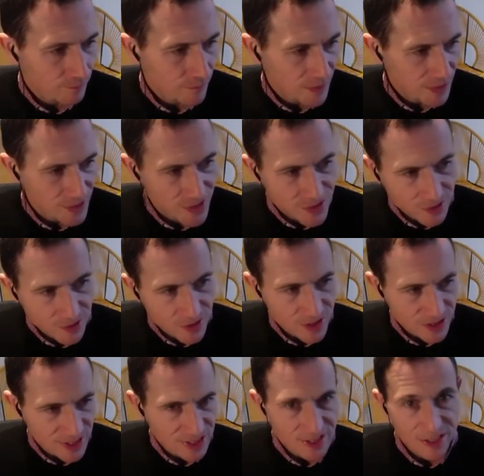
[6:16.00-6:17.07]
as soon as the
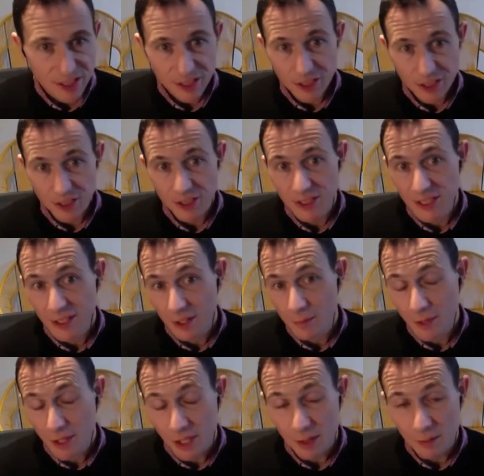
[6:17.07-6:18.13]
destination did
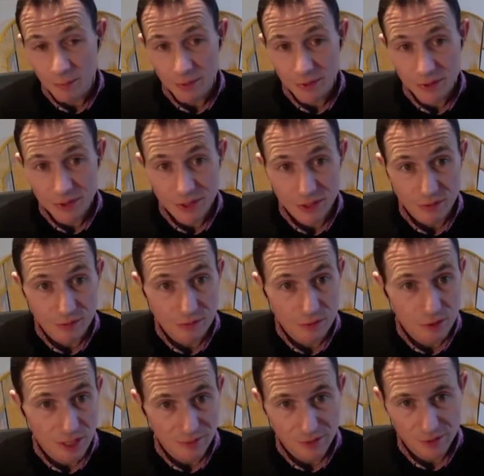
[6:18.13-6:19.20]
open up to
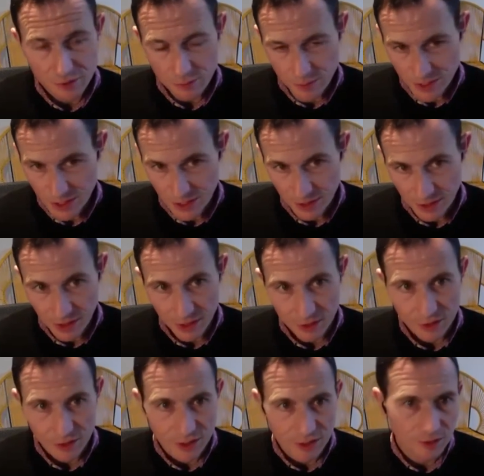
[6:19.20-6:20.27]
travellers from a certain
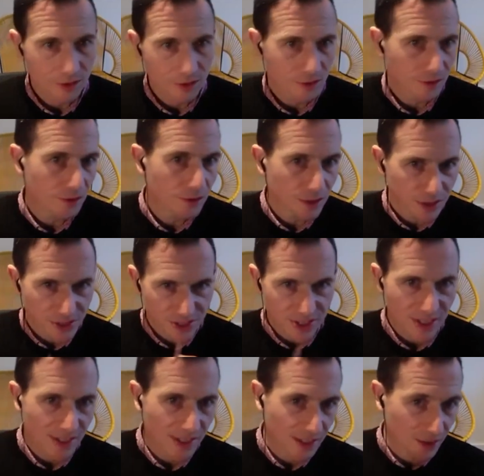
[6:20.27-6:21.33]
country, you could see
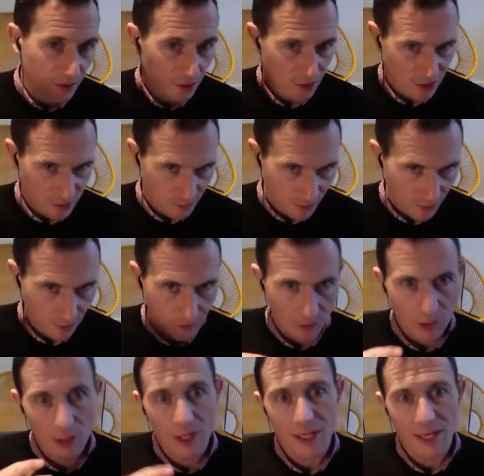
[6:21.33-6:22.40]
the interest both
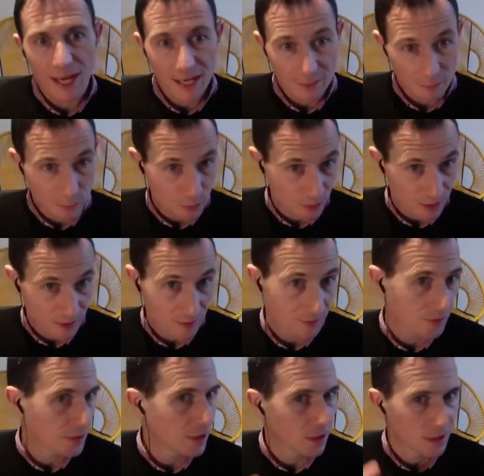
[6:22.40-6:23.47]
online and in print.
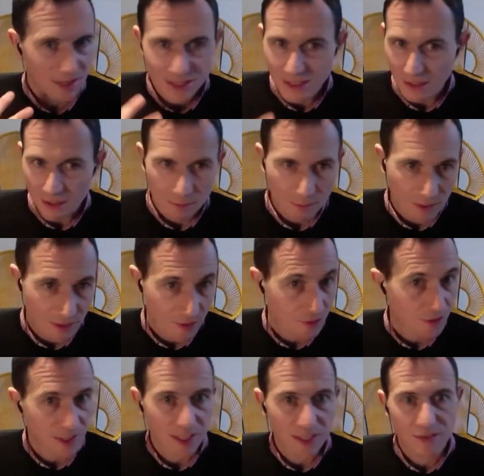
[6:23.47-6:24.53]
Iceland being a
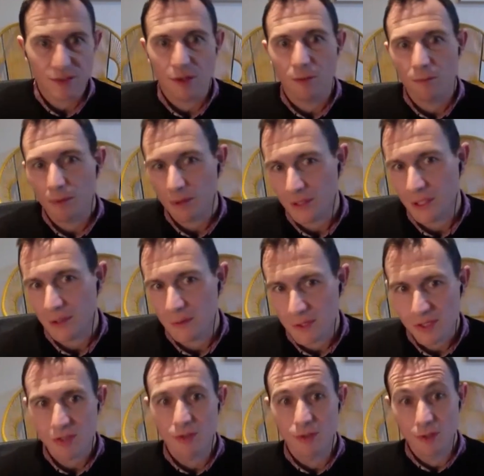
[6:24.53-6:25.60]
great example. As
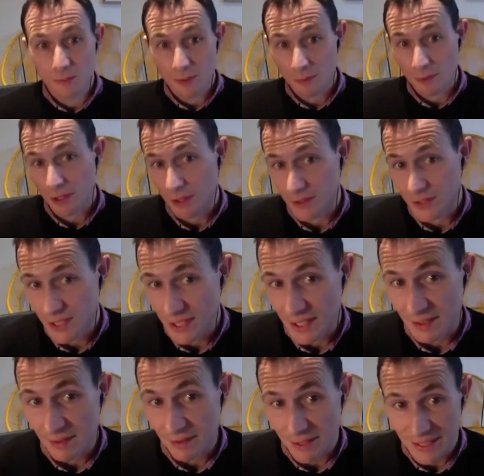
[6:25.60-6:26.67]
soon as people could go to
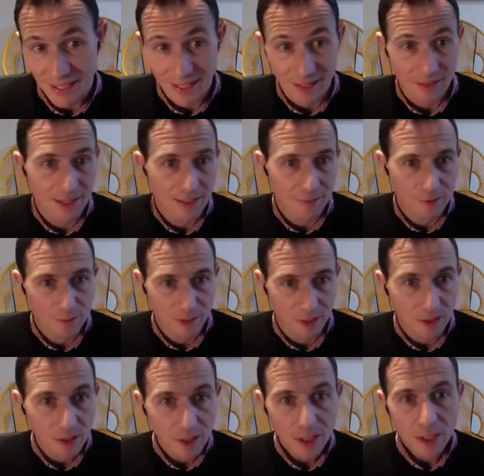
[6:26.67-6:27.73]
there again, and that has been our